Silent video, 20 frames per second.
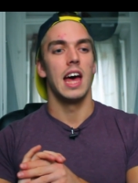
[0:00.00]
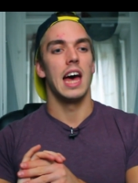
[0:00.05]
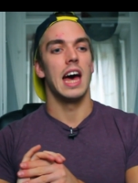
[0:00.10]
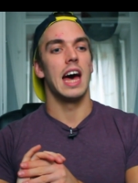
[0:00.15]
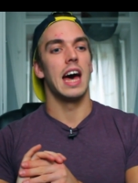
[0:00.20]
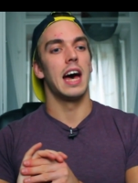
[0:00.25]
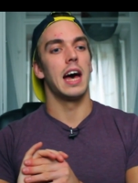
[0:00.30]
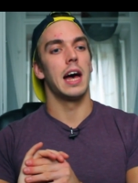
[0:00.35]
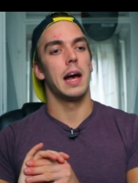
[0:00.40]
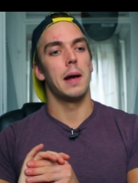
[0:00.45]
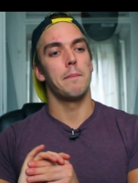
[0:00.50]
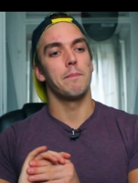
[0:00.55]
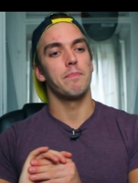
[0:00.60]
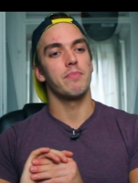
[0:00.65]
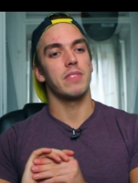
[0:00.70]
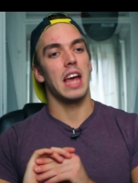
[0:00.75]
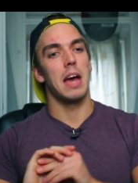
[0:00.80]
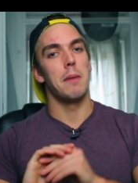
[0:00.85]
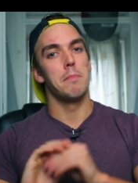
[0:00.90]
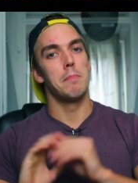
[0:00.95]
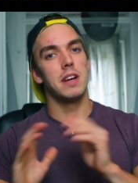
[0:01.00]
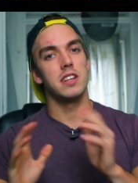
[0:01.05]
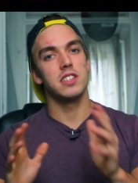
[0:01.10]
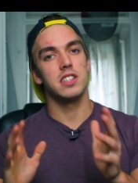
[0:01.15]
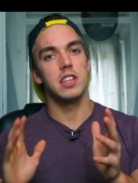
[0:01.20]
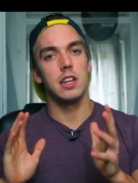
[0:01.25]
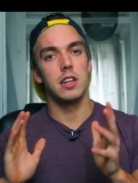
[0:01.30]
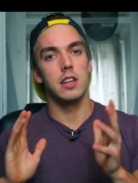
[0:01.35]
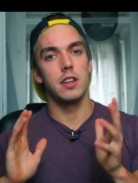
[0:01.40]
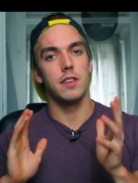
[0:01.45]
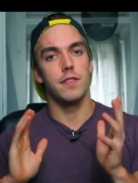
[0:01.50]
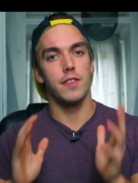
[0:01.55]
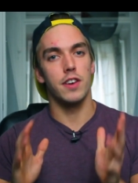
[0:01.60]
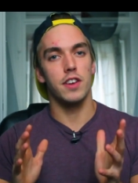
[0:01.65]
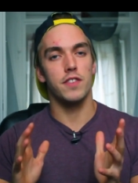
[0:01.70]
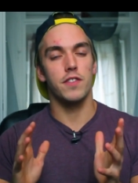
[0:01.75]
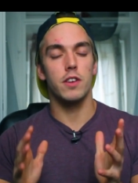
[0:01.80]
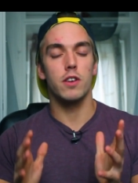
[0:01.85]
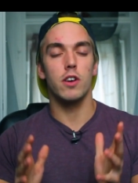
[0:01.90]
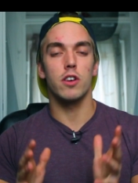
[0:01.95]
And basically, the
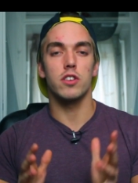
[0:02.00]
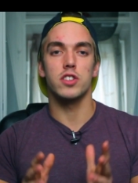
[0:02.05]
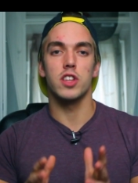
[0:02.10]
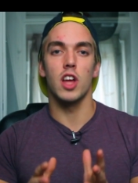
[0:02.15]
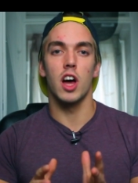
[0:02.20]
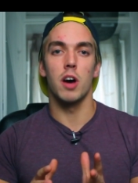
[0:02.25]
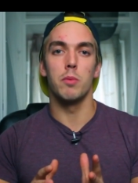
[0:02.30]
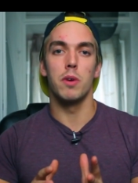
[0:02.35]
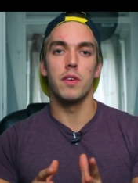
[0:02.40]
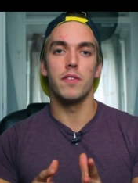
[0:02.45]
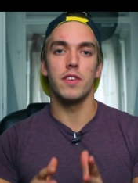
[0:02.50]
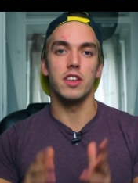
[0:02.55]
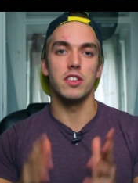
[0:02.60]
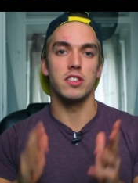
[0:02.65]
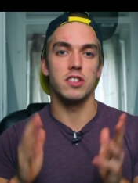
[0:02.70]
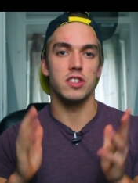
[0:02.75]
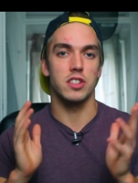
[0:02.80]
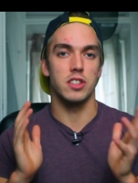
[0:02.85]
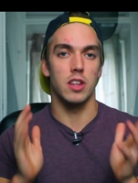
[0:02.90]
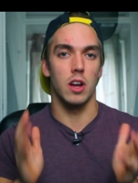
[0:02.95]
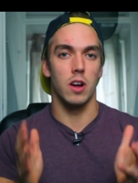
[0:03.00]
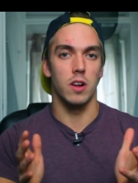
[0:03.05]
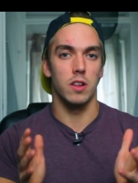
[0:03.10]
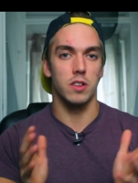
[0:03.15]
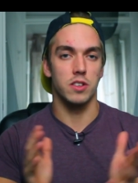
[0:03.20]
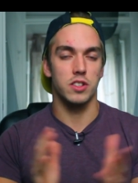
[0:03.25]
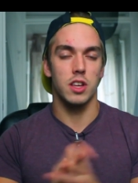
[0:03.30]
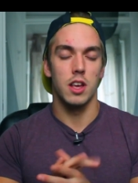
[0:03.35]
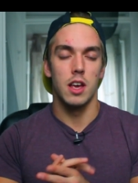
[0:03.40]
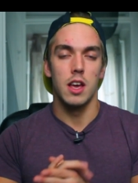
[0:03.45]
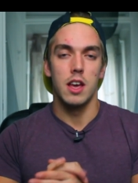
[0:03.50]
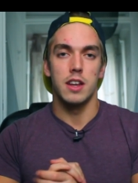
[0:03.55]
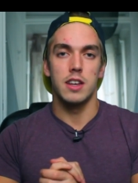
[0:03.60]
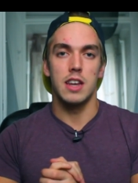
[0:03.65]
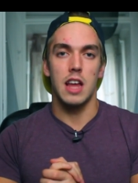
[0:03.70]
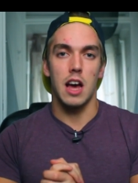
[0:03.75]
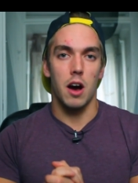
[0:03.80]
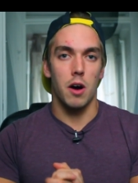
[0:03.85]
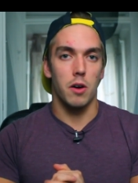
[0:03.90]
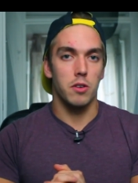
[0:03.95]
first thing you've got to start with is stance.
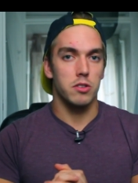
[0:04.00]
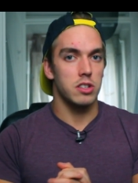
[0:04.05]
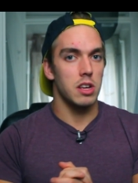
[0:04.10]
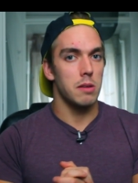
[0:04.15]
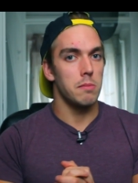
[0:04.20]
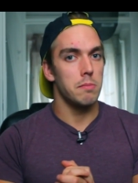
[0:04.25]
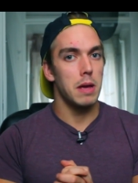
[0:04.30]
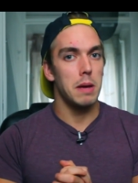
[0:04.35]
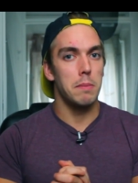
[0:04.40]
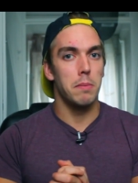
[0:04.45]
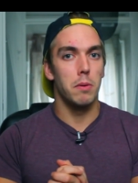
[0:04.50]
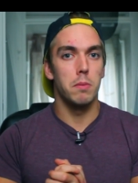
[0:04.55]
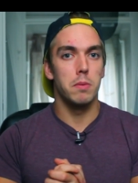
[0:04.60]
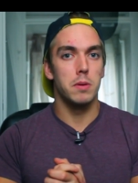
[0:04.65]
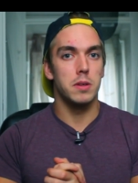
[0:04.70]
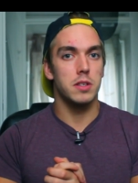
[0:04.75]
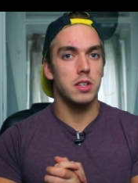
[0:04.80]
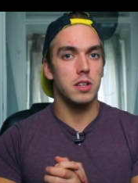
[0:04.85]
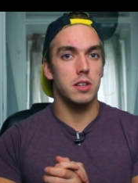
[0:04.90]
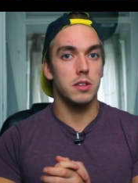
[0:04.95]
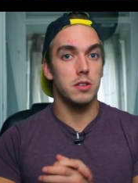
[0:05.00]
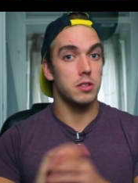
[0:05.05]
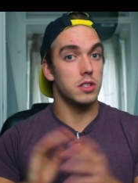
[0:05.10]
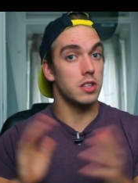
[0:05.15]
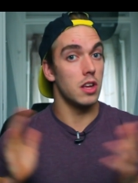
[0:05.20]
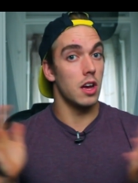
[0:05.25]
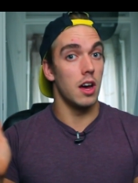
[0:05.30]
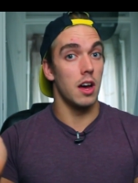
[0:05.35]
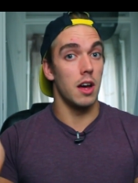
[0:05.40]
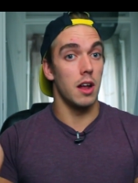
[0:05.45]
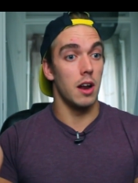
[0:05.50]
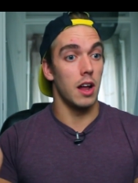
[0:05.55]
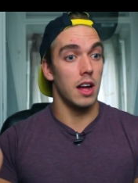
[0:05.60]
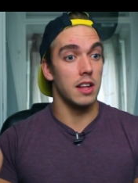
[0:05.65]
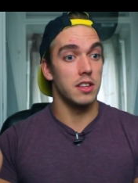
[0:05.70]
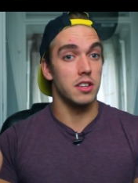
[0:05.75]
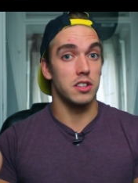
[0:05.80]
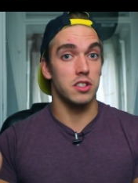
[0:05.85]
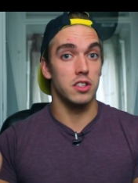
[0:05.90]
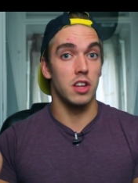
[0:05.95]
Now, some people
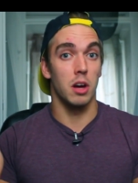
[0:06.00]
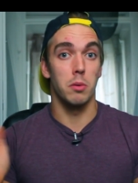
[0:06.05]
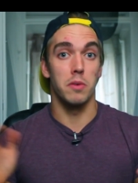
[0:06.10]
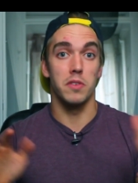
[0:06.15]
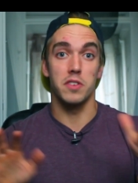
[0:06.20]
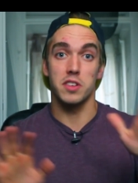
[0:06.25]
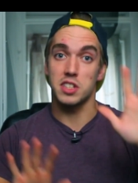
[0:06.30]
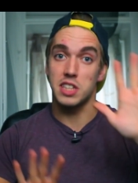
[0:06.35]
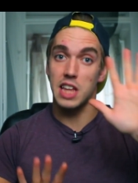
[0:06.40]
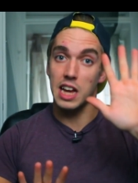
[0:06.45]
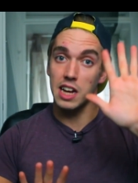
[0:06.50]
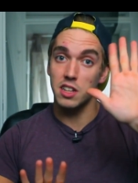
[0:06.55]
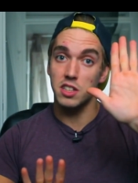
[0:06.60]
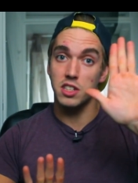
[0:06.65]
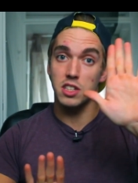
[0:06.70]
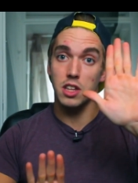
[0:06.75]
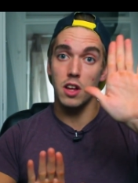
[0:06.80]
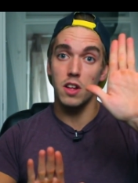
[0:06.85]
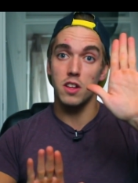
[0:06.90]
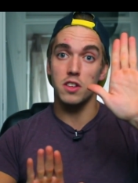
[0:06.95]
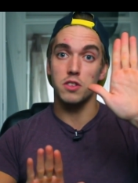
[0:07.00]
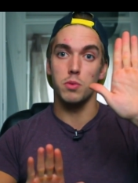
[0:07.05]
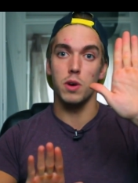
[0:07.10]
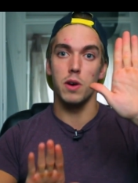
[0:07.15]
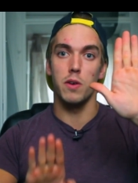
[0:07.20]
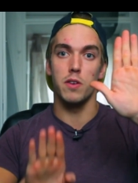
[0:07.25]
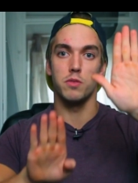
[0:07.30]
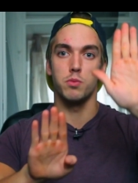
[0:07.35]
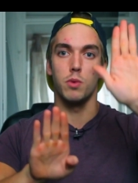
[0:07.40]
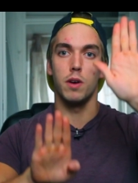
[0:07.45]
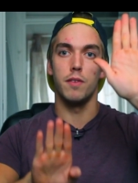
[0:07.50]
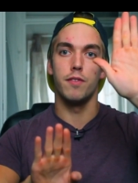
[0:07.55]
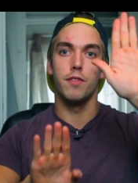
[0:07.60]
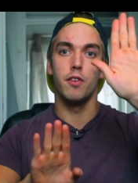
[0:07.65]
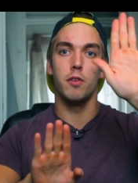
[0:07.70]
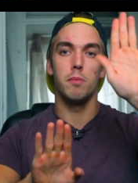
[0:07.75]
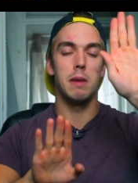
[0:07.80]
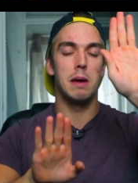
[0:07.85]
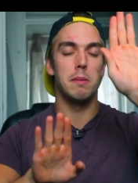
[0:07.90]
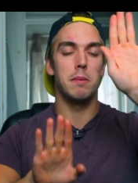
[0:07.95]
like to start with a staggered stance, whereas one
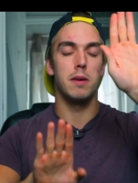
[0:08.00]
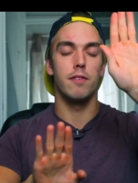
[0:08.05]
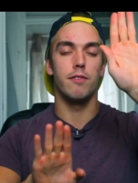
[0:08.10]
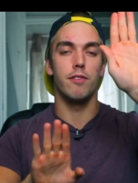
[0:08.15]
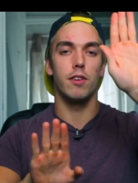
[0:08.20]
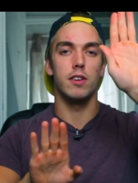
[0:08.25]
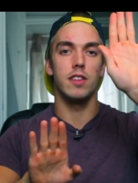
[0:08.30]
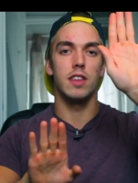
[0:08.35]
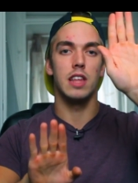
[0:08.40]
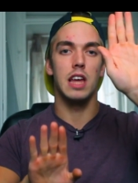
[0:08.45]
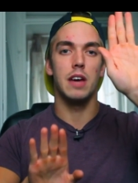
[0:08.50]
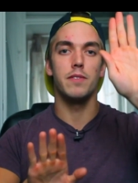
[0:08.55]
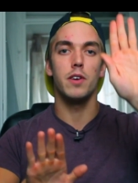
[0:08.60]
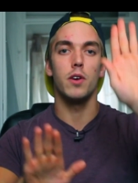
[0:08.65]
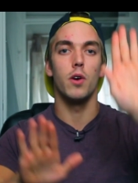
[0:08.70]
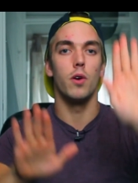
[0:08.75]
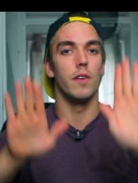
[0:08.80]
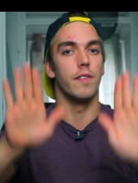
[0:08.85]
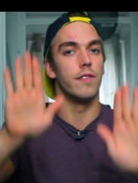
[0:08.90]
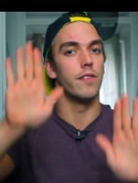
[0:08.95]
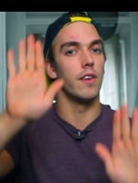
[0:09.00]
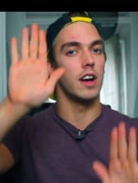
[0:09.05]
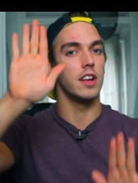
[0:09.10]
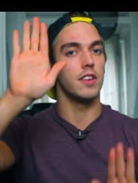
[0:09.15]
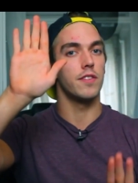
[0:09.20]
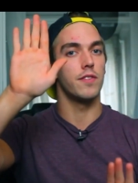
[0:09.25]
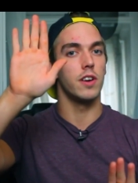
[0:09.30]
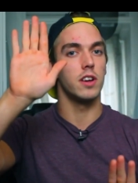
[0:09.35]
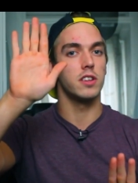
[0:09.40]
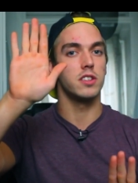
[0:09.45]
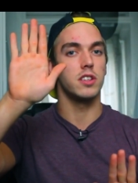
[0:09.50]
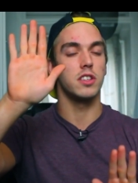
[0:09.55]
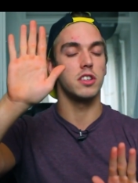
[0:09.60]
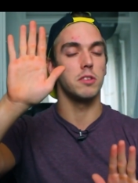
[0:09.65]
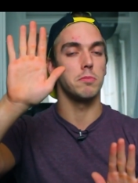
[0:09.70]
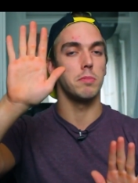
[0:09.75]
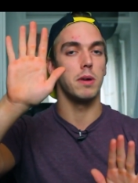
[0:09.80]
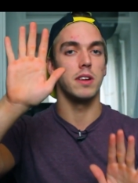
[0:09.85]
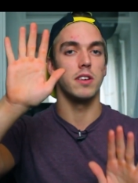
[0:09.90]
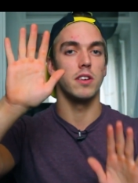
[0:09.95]
foot may be in front of the other, or vice versa,
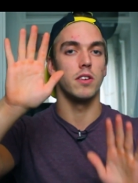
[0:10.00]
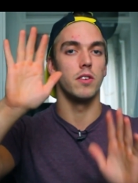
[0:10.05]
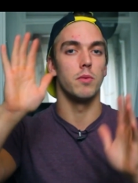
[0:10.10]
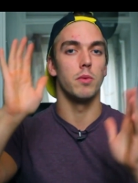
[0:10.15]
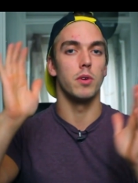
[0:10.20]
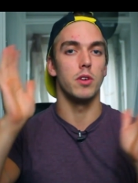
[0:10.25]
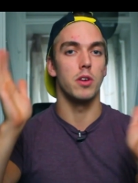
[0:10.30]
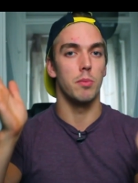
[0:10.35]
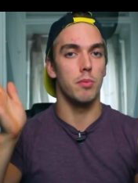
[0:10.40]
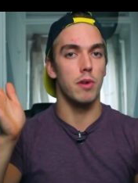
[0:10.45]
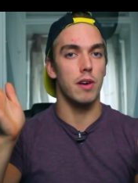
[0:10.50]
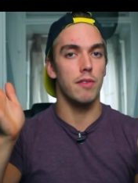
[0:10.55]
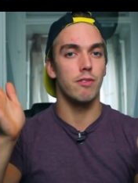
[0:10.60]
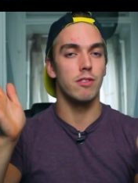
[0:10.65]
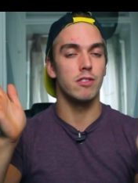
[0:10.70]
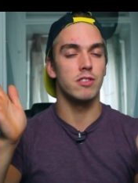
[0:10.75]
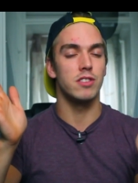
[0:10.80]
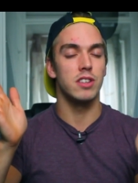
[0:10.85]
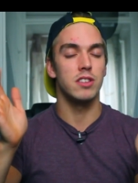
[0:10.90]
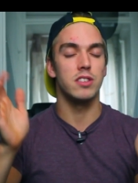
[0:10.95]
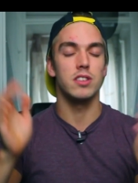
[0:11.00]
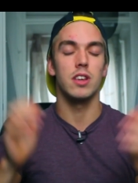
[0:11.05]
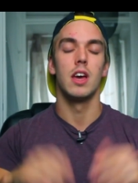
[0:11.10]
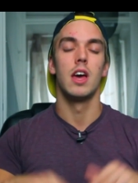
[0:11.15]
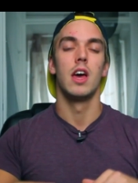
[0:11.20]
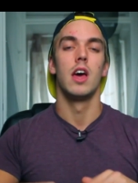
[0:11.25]
depending on what your preference is.